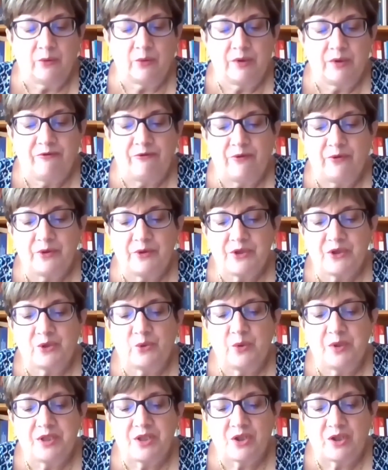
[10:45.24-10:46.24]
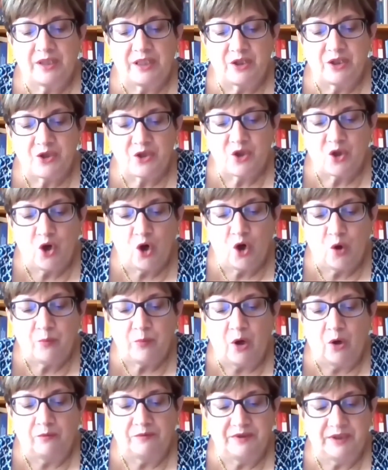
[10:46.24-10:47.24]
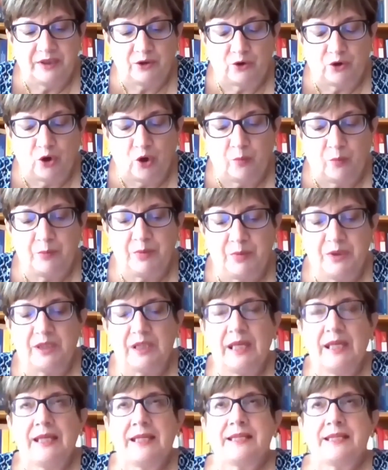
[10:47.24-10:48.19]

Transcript: refers to the scope of the topic,